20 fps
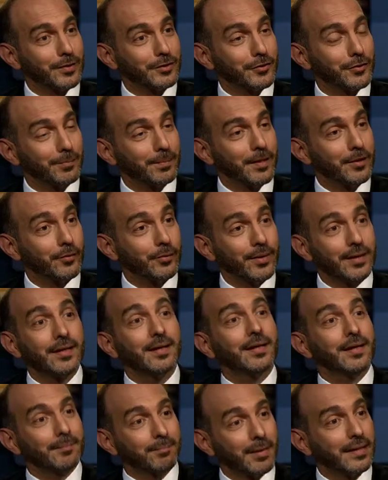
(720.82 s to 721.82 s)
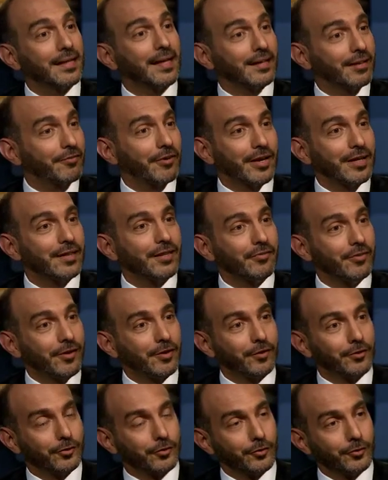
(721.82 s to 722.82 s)
we should be doing, but that are very
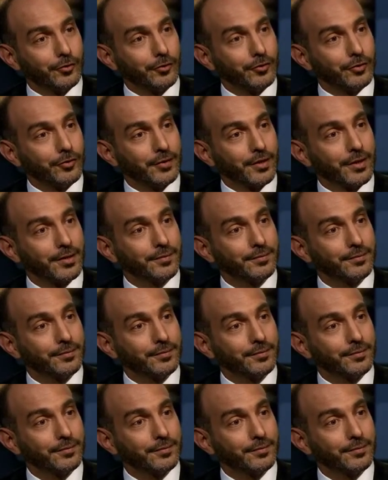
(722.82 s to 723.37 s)
difficult to do today.